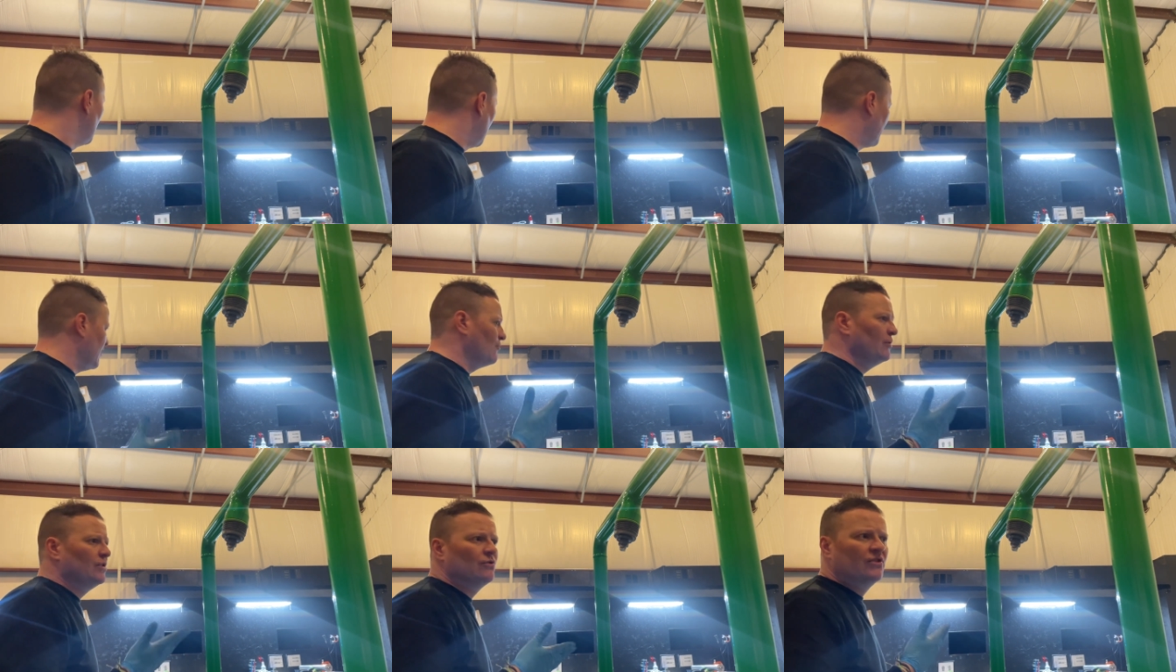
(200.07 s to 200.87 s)
I think we
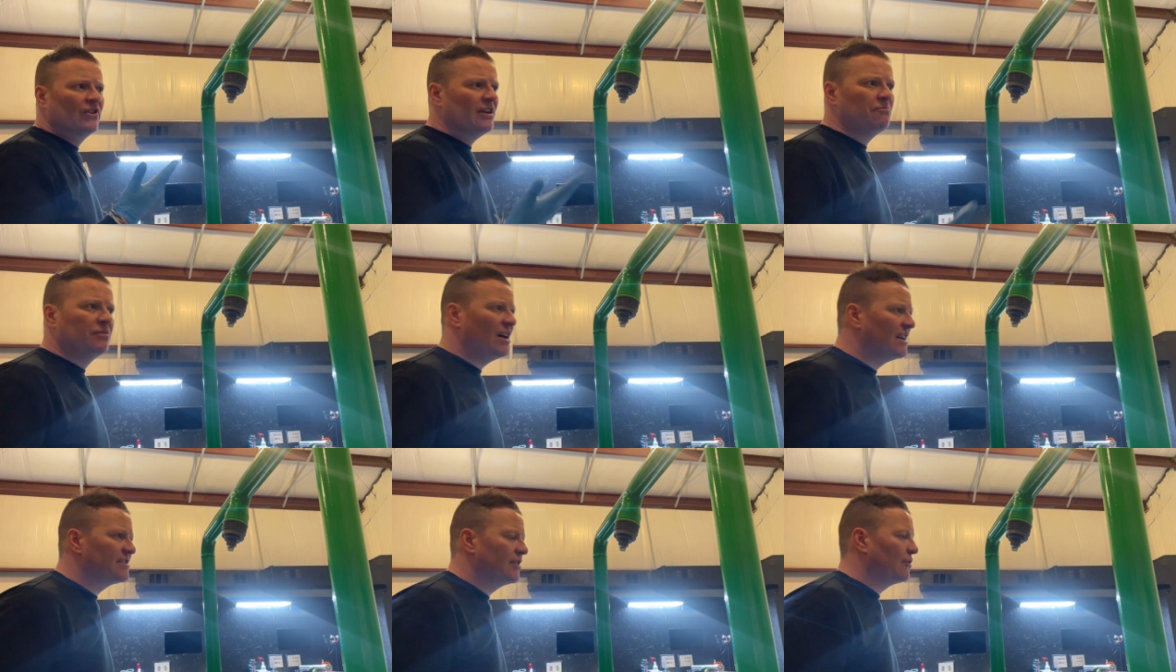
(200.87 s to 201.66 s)
do green
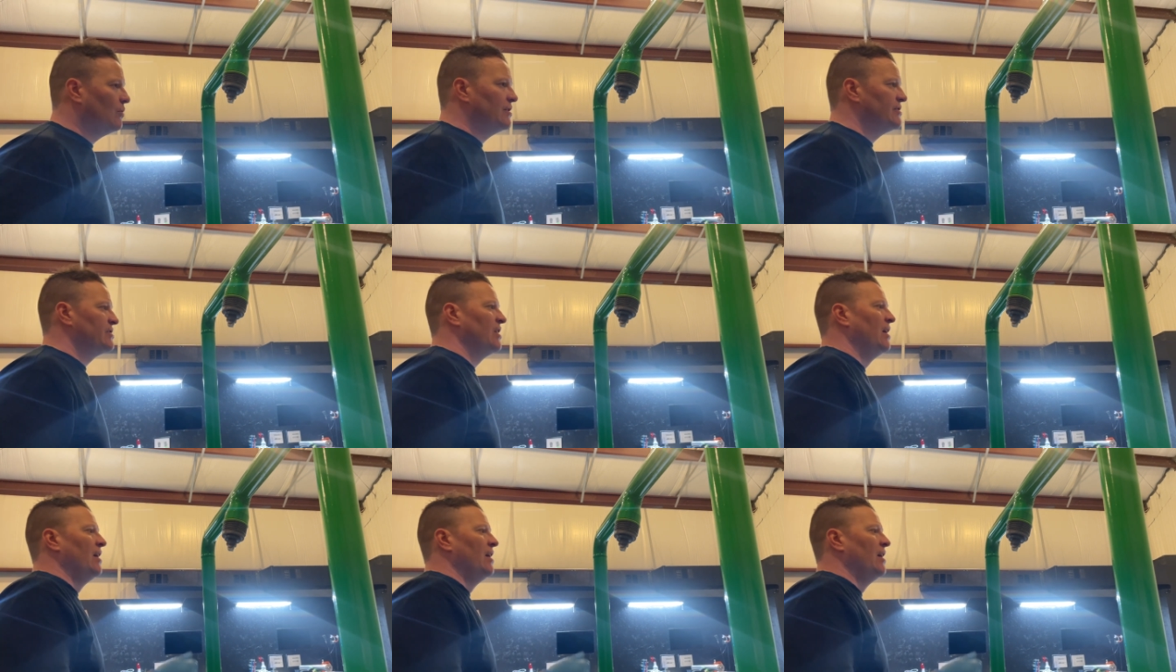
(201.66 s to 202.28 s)
plastic ones.